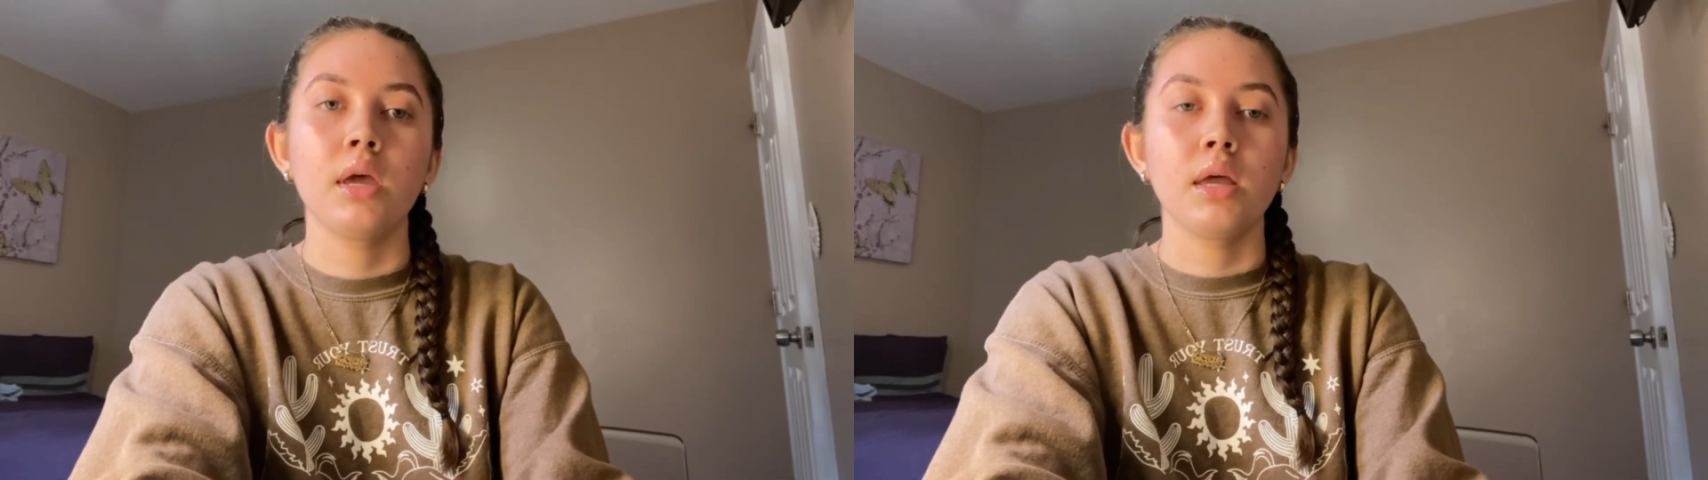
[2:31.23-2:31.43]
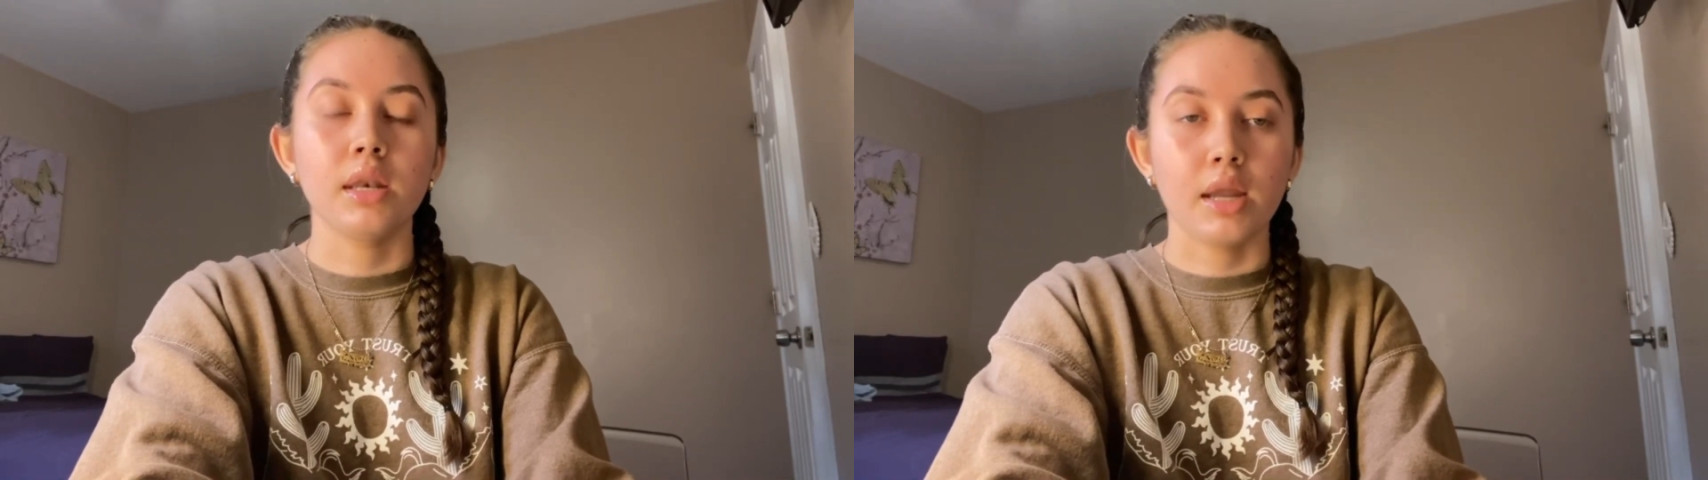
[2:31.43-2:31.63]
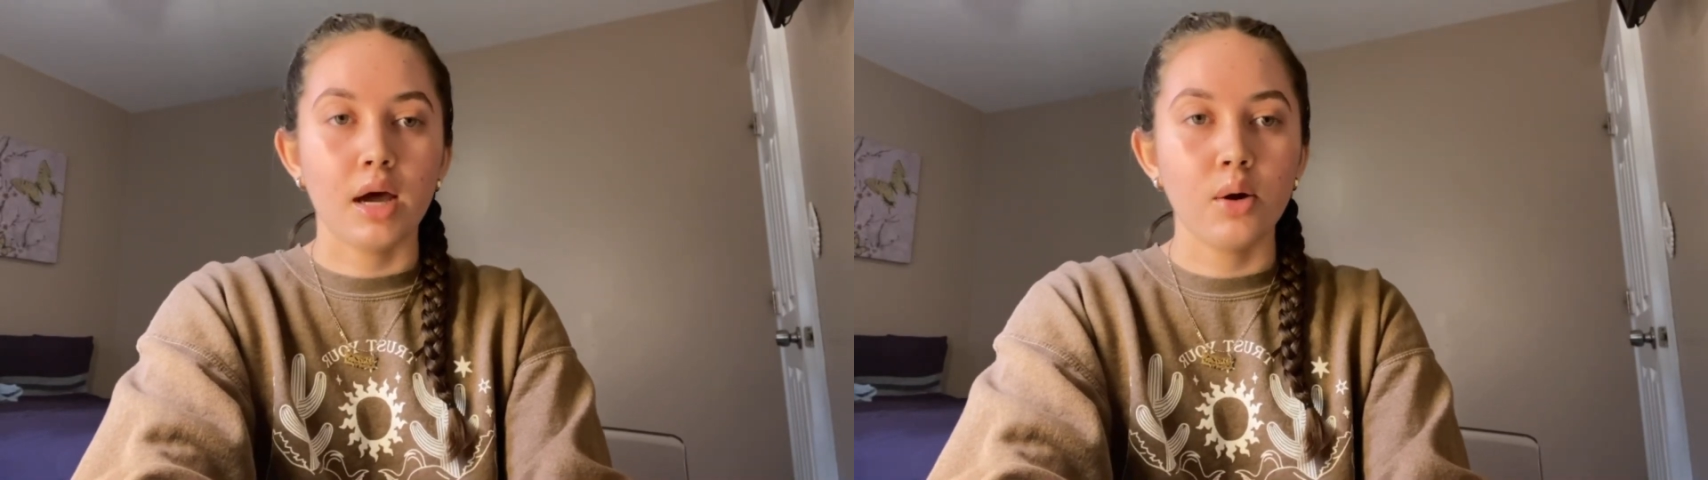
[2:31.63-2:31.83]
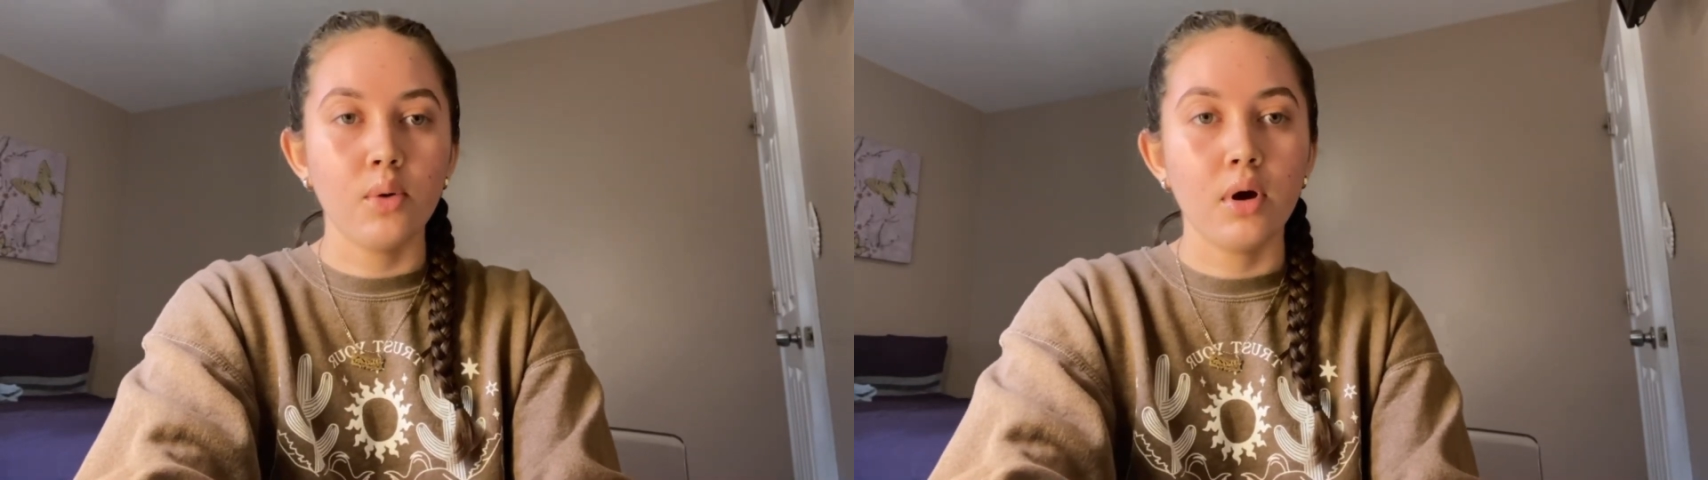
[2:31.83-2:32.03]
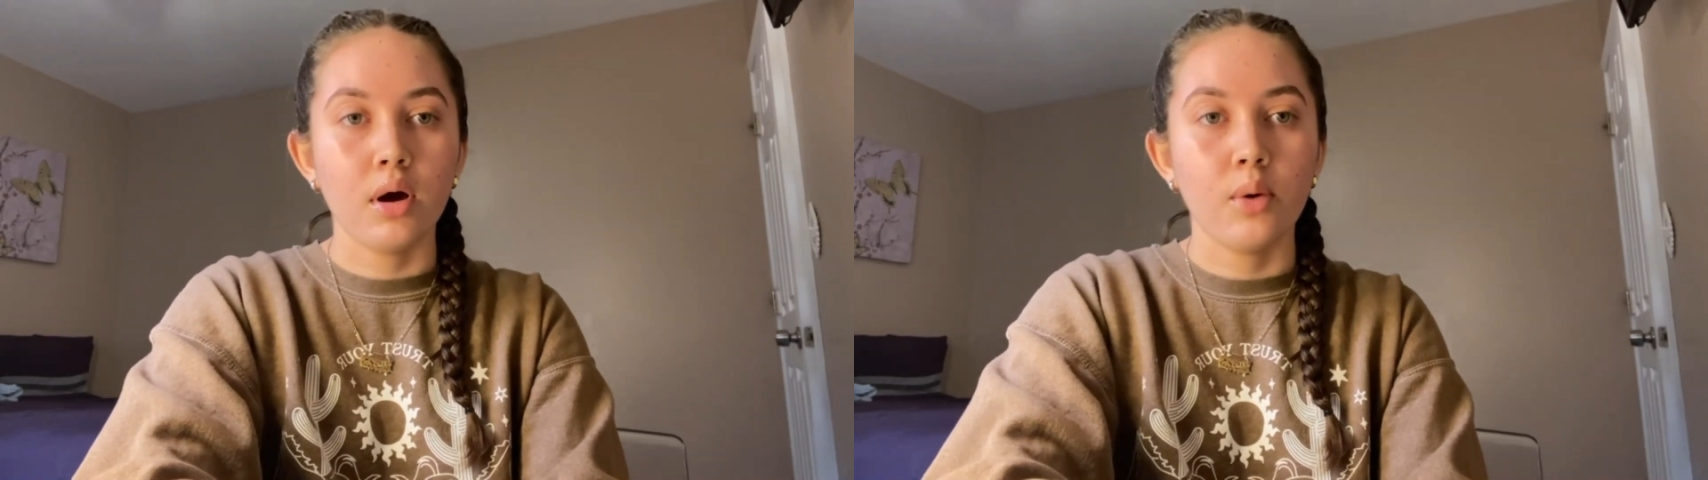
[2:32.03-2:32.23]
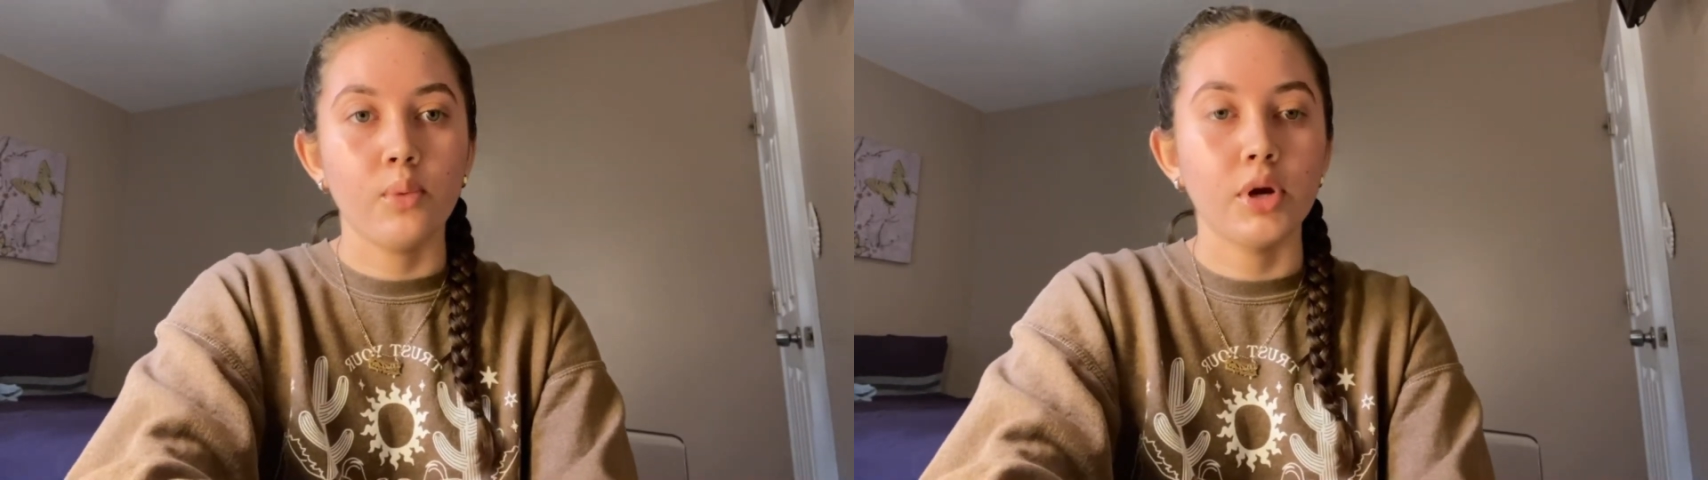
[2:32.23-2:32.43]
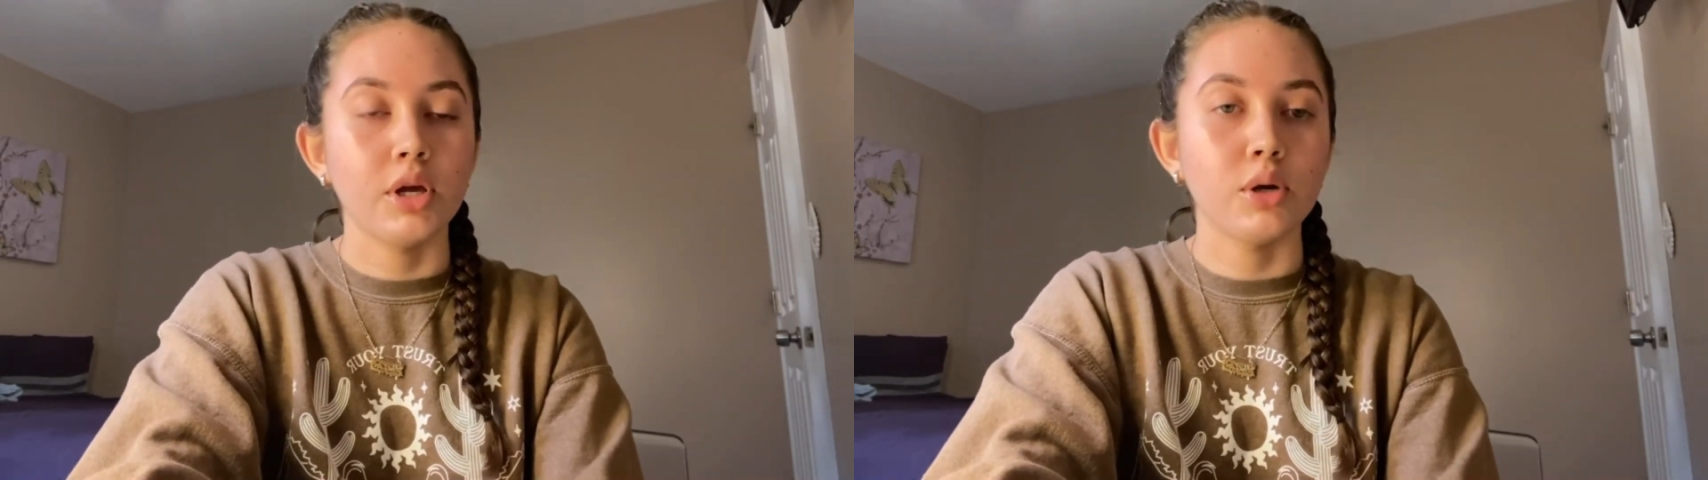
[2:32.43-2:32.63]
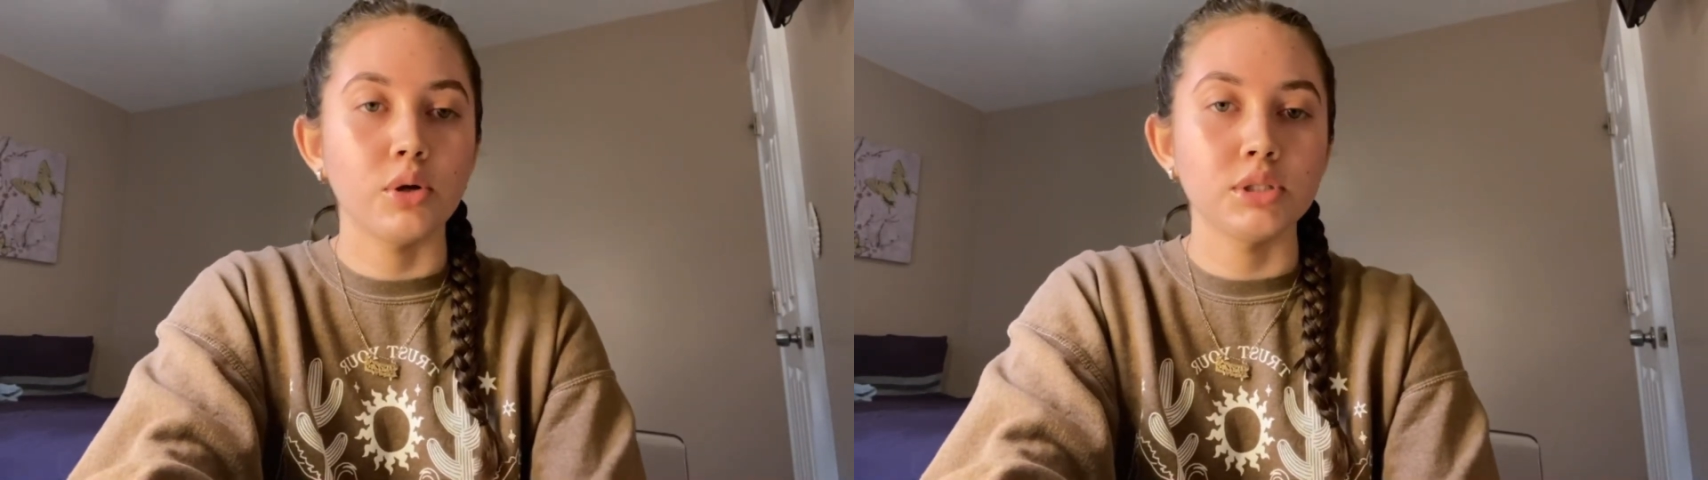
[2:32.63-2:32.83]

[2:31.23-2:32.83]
Now we're gonna go